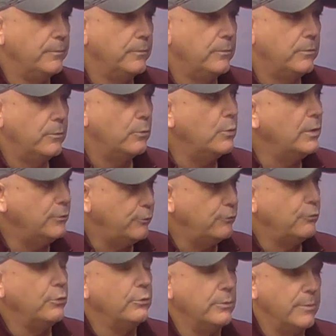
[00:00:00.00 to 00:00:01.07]
Mm-hmm. What is
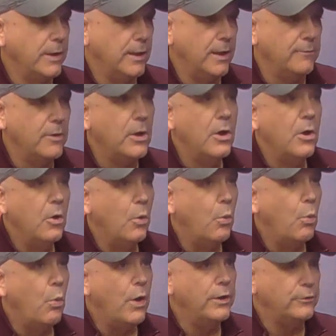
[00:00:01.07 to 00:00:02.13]
true in my life?
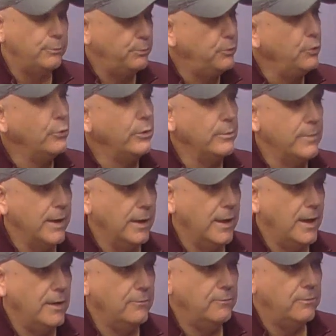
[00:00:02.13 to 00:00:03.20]
What is pure in my
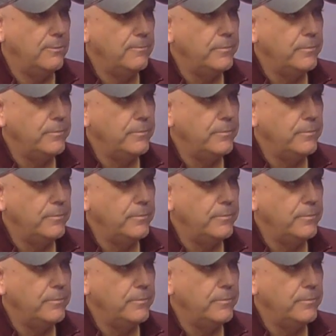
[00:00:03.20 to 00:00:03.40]
life?